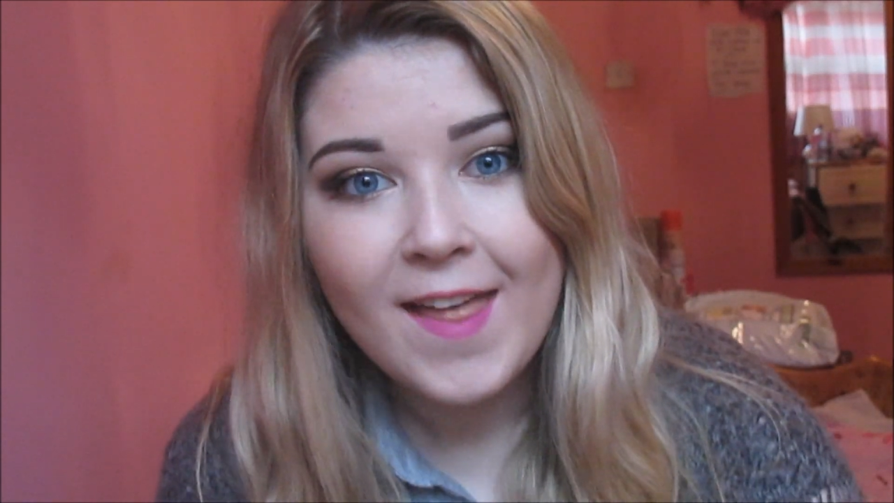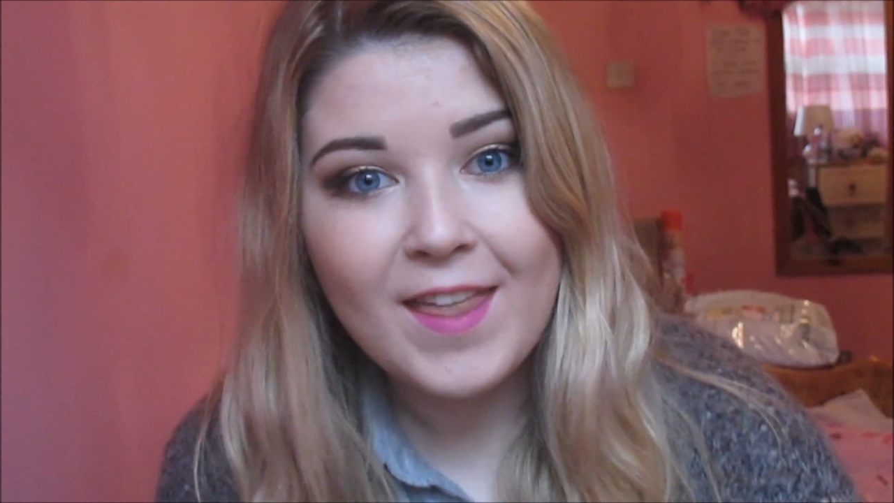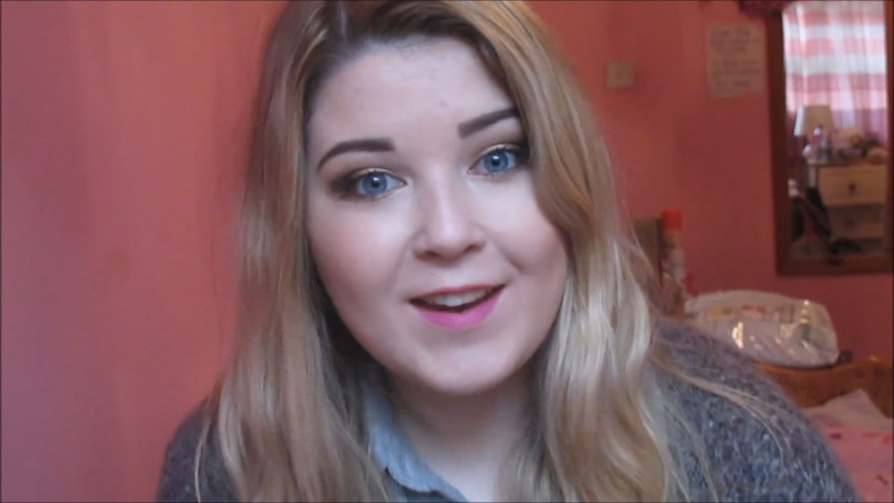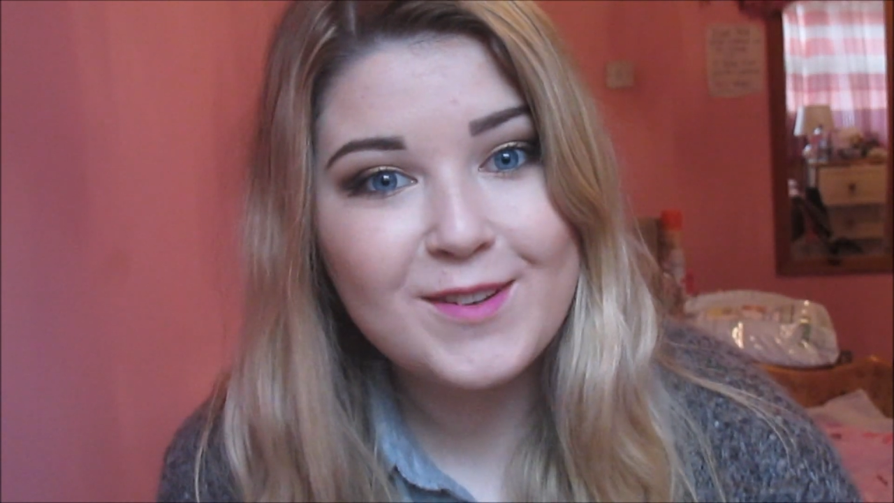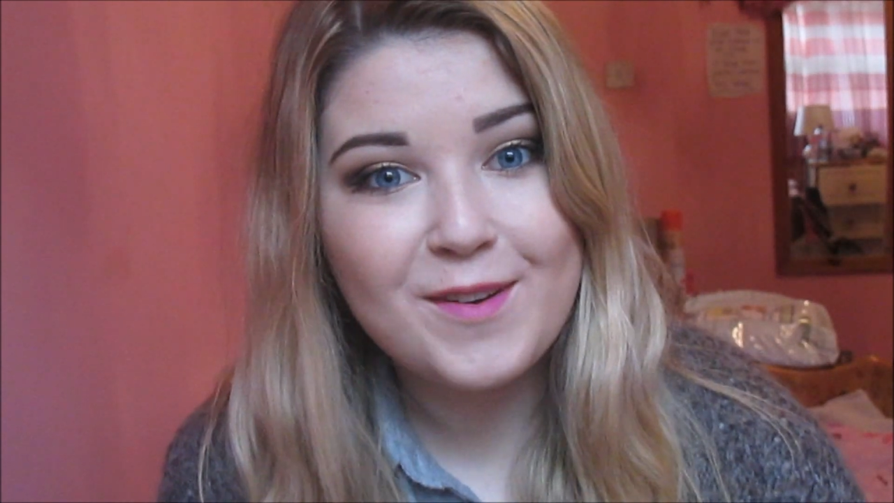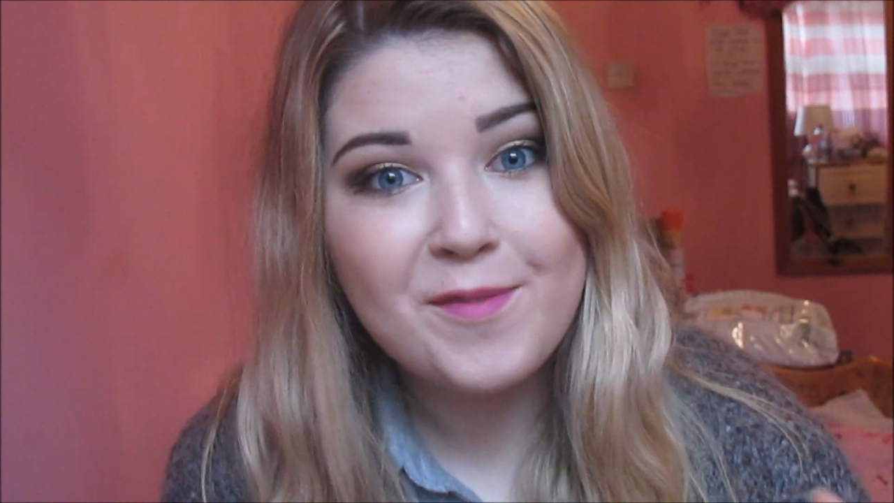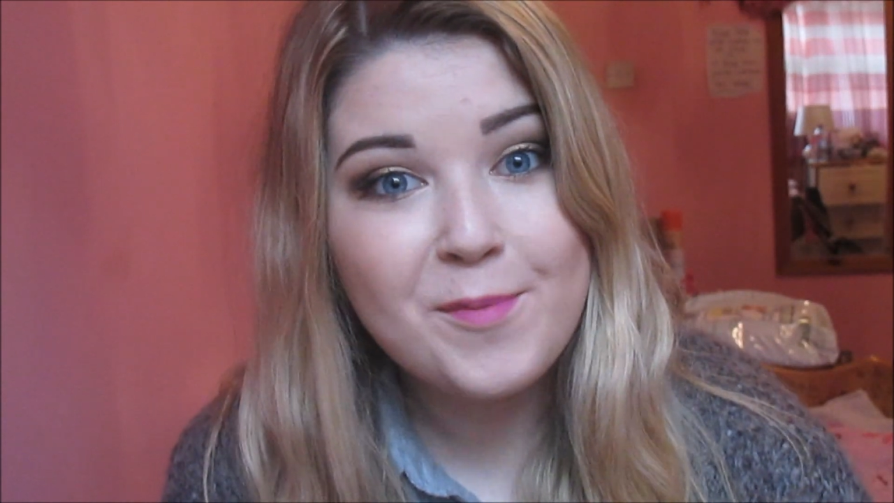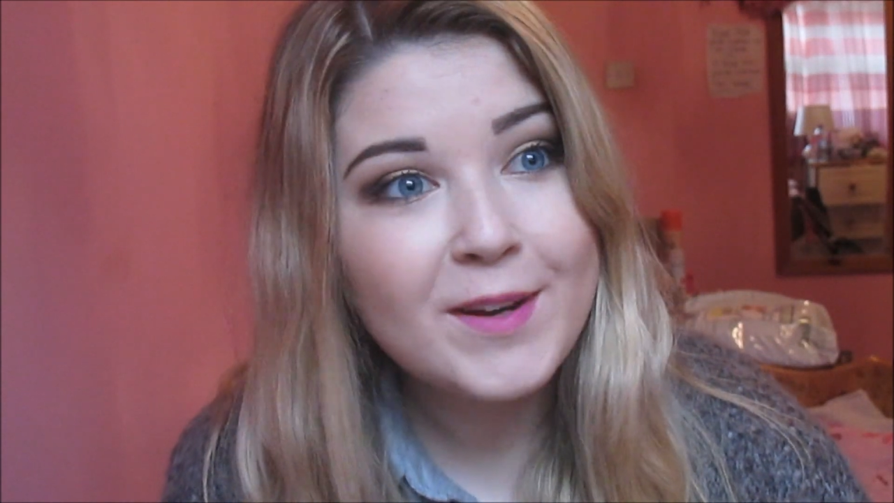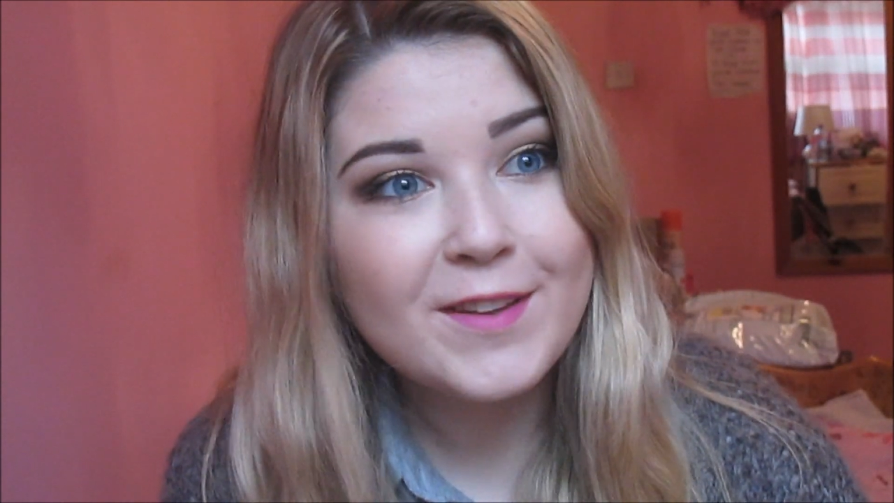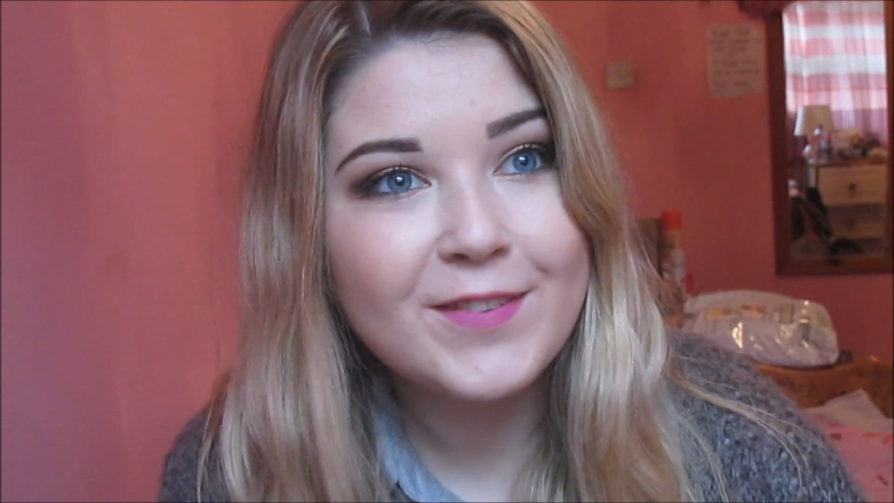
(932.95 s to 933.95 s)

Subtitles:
that I don't have money